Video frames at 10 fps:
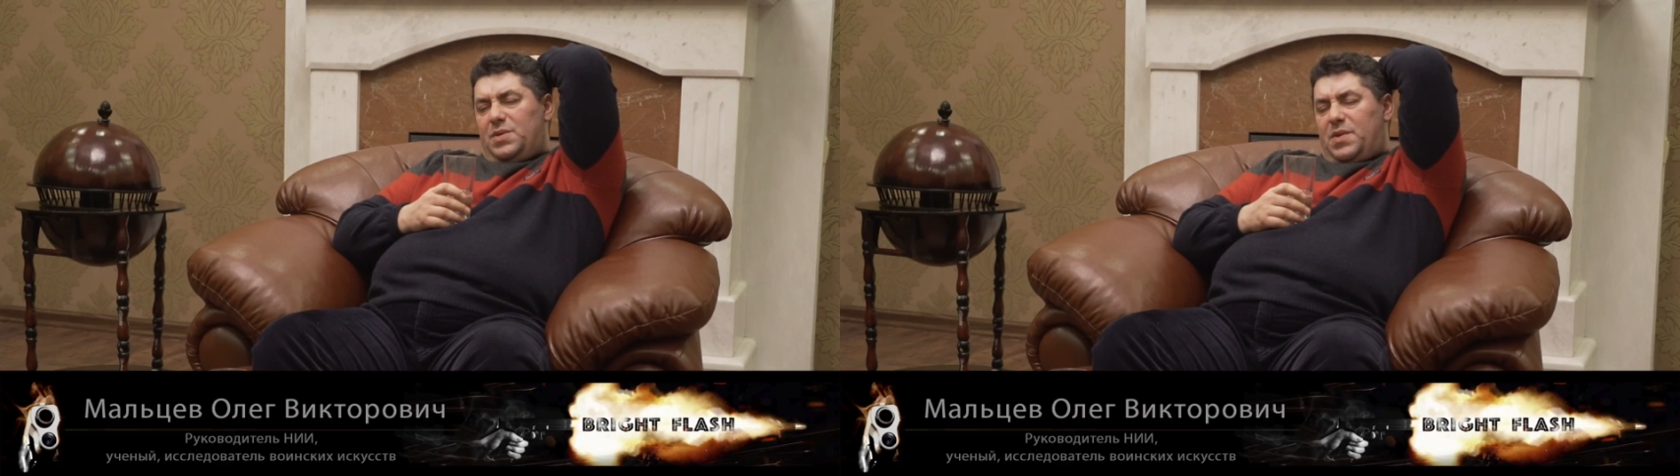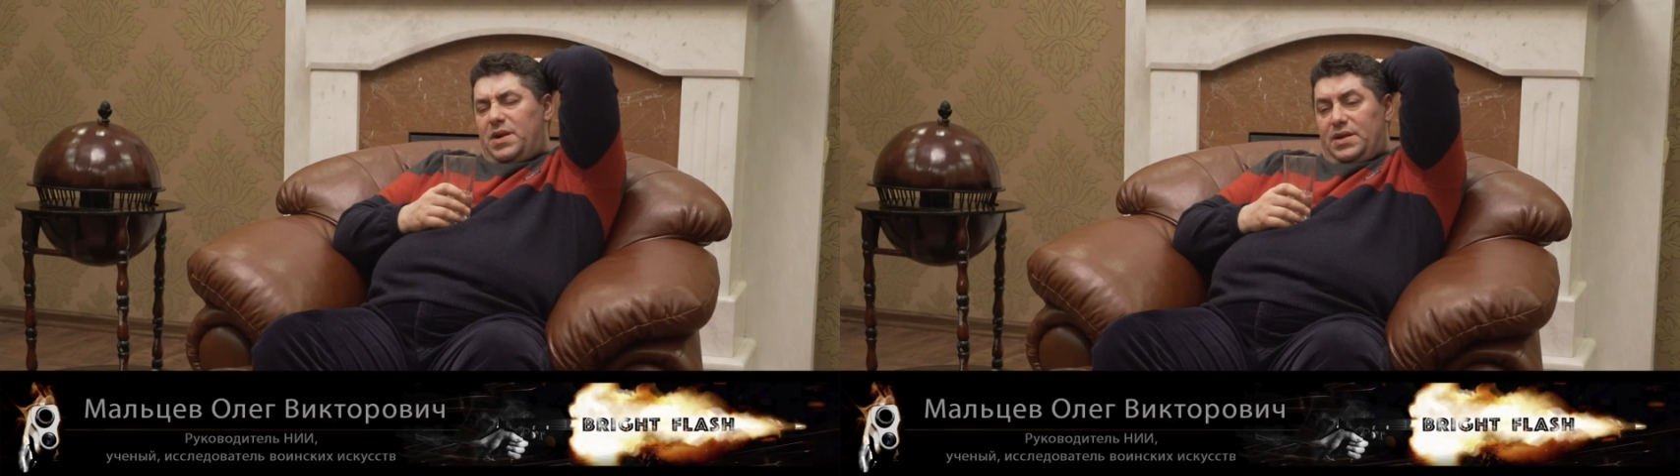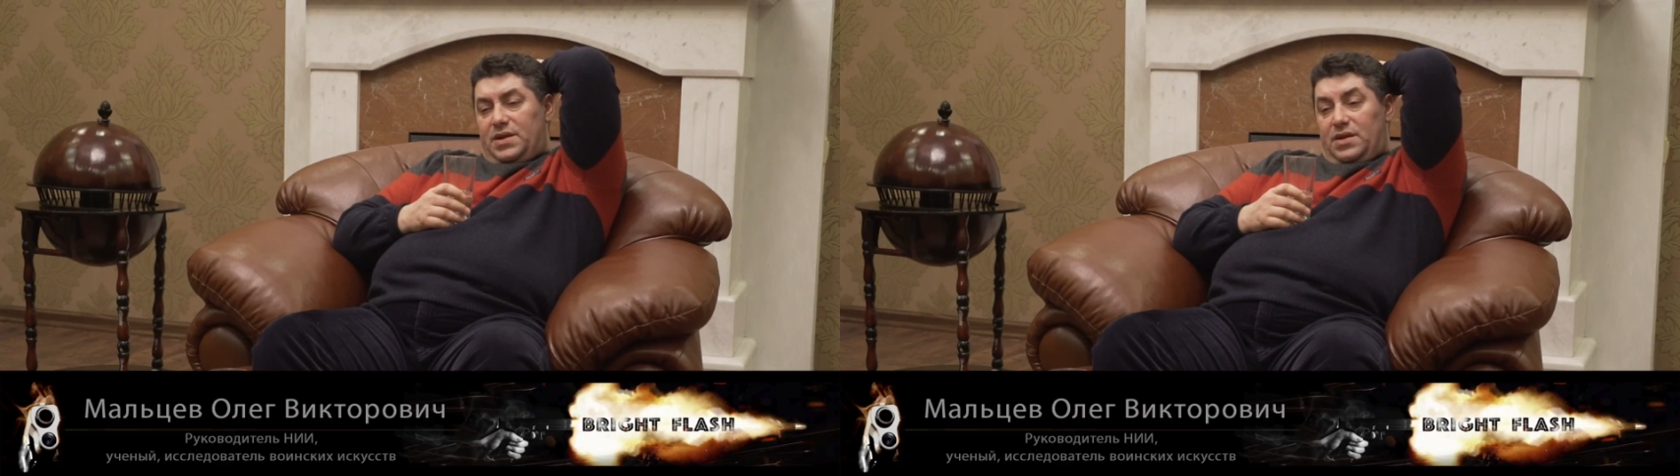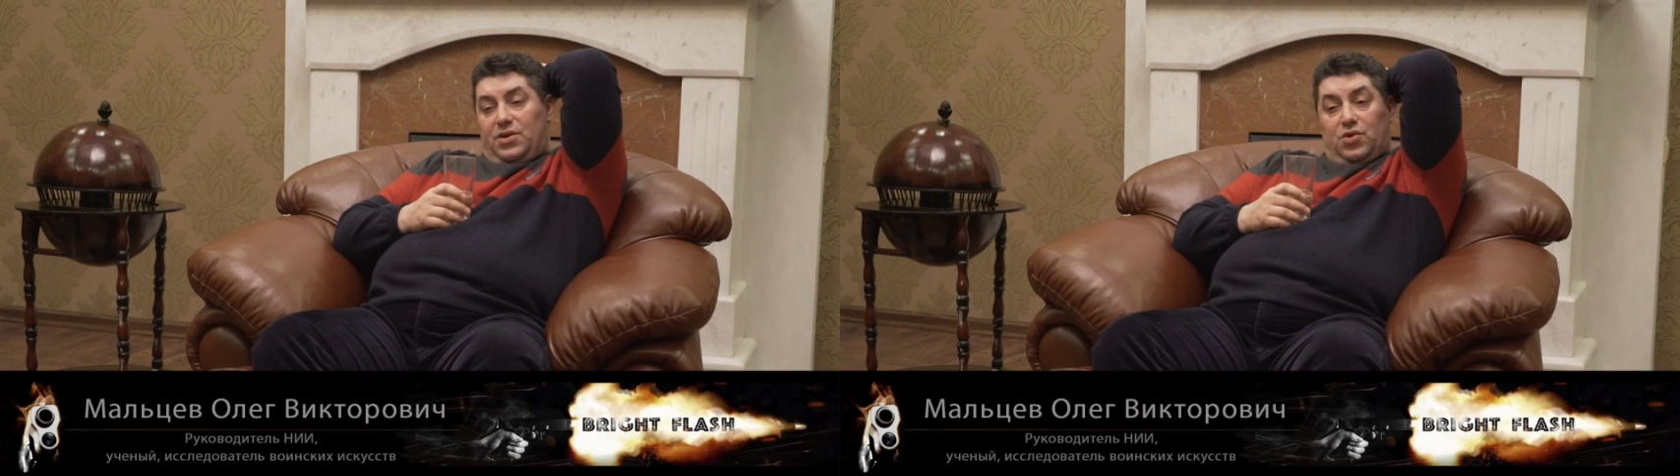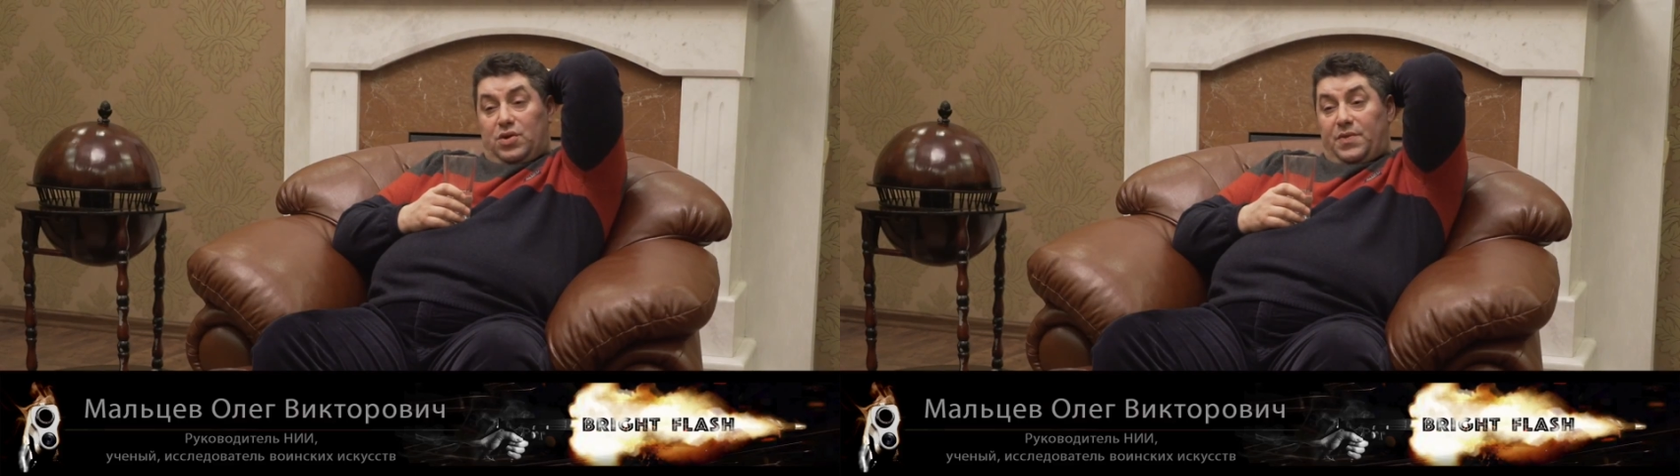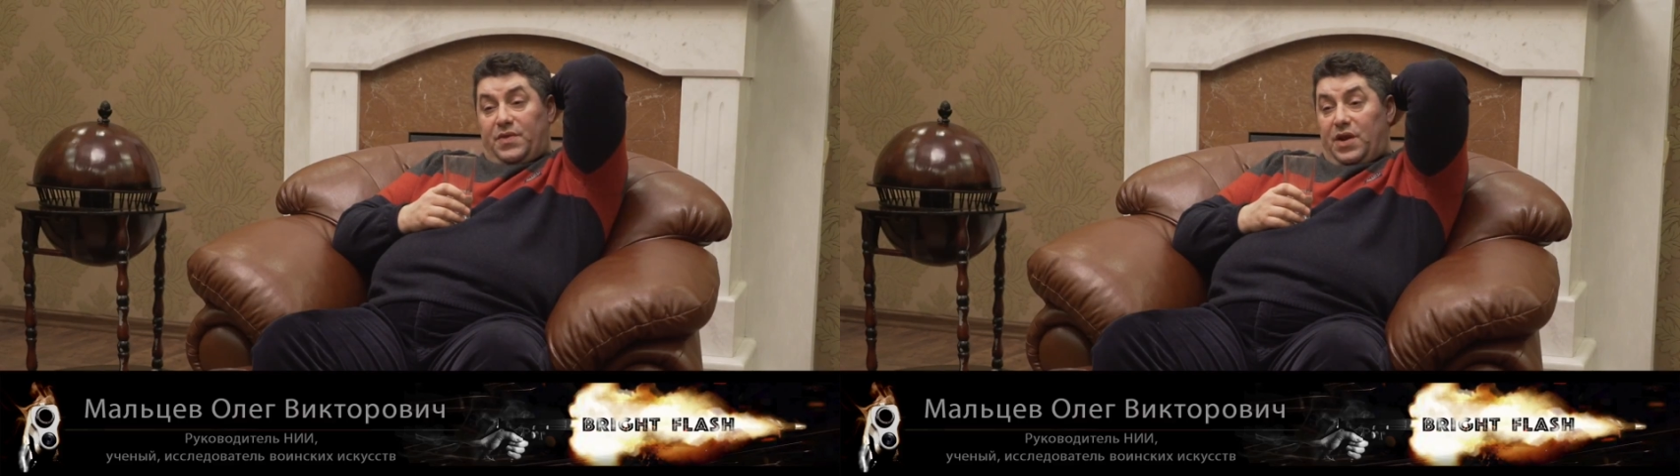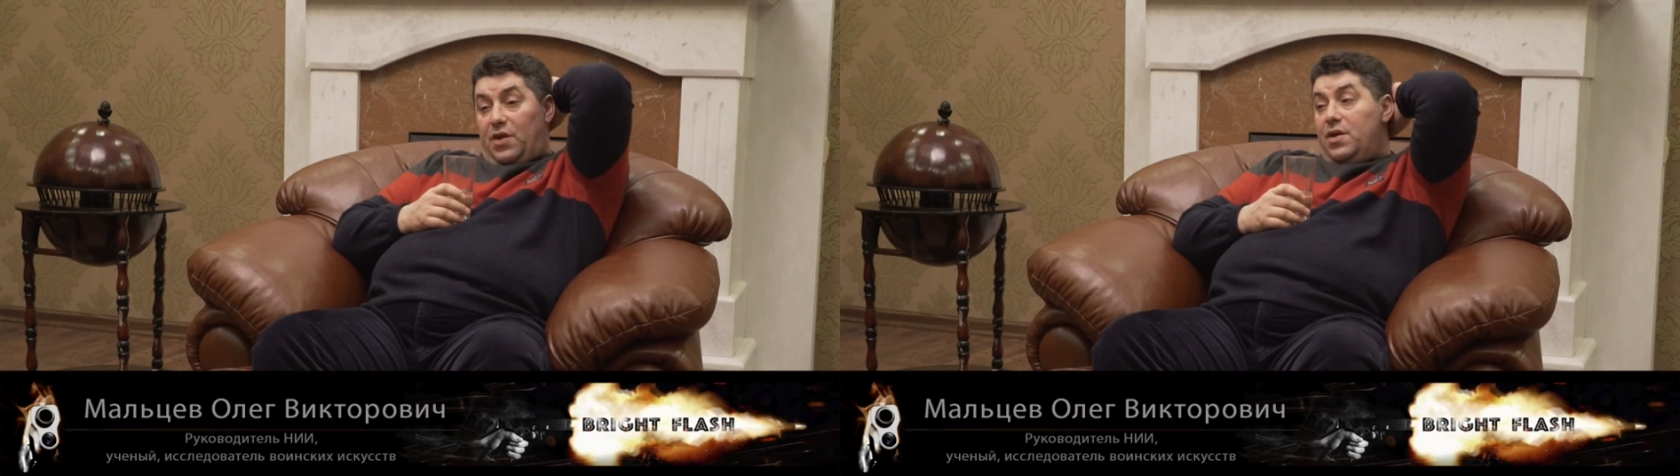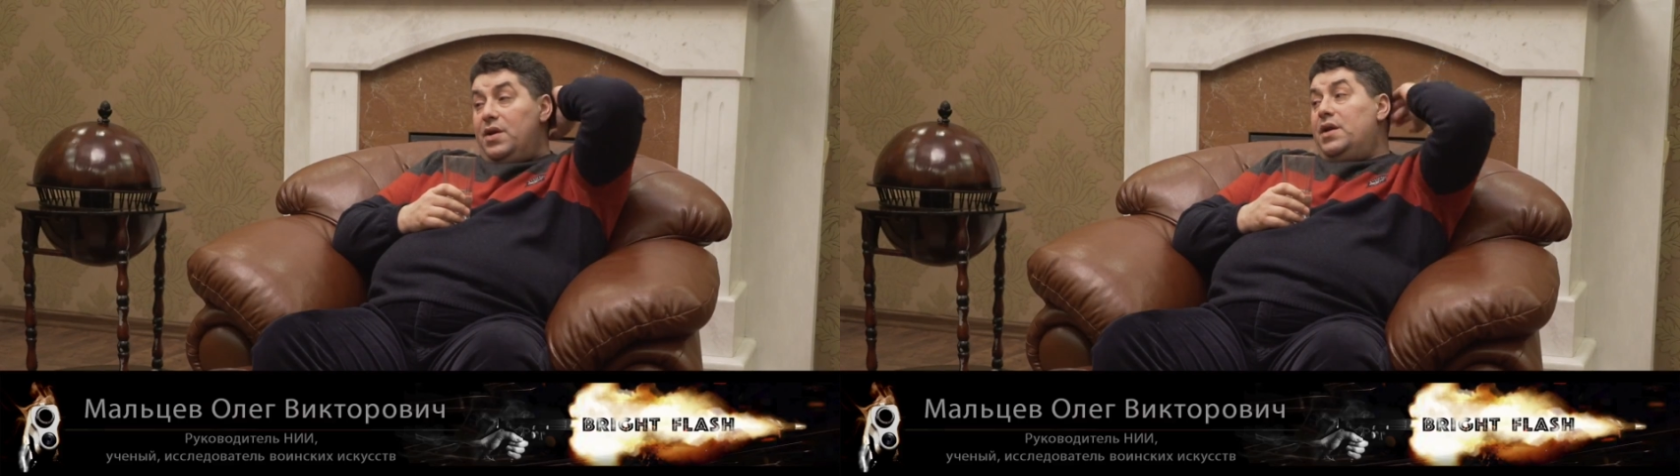it's useless
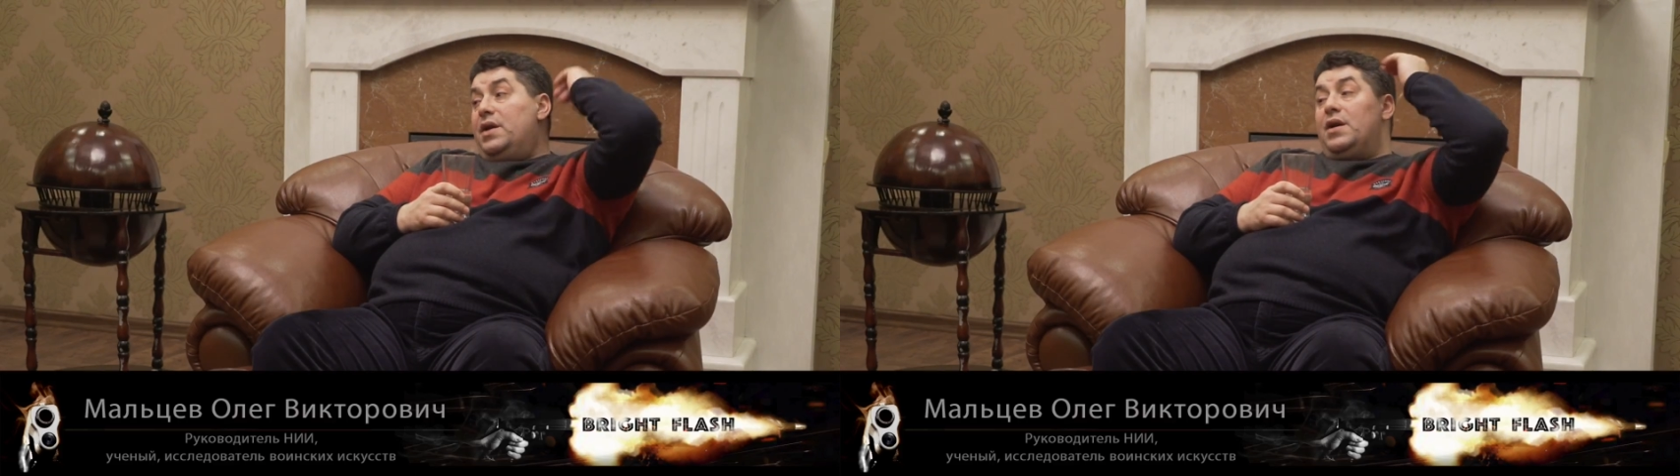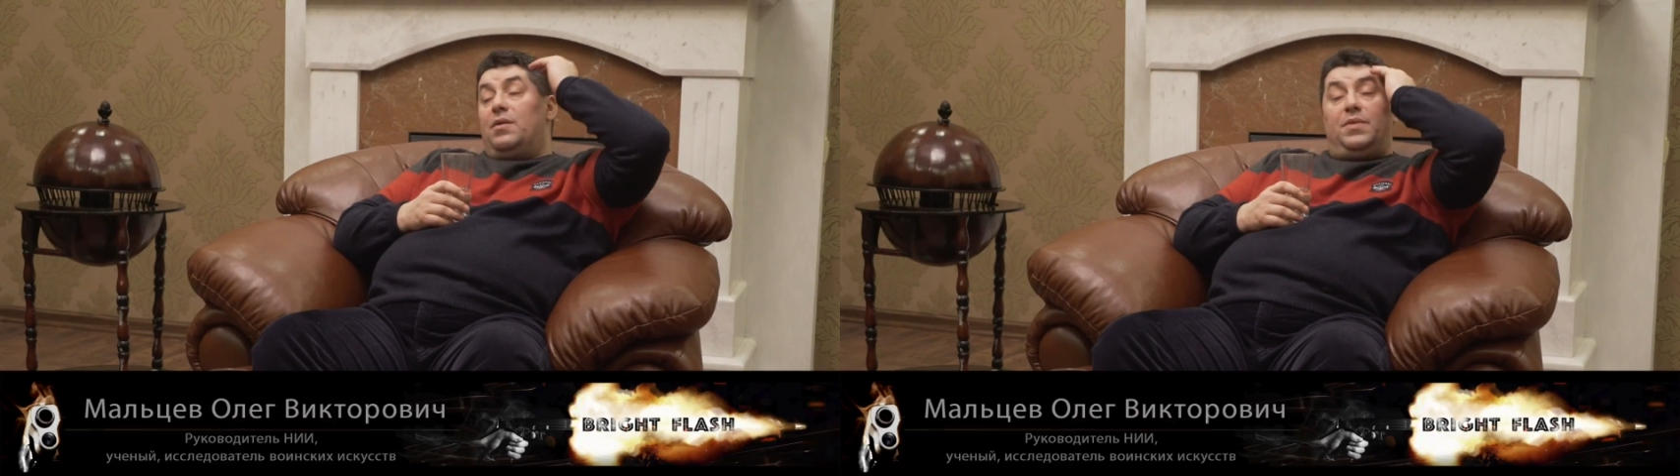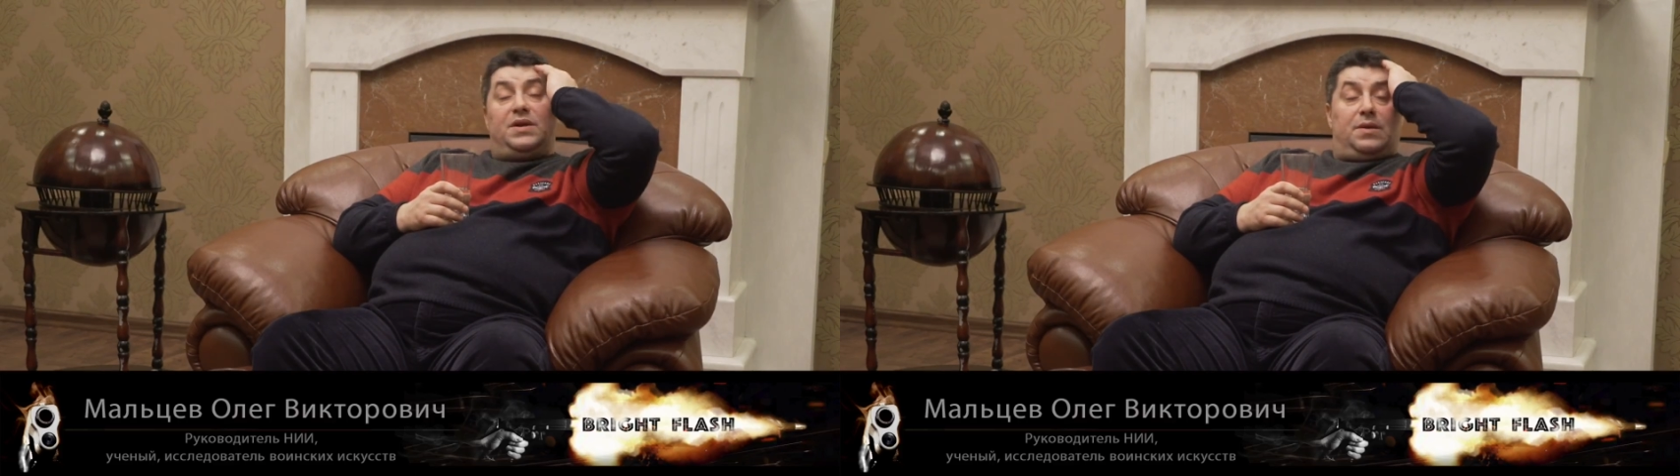thinking in such a field.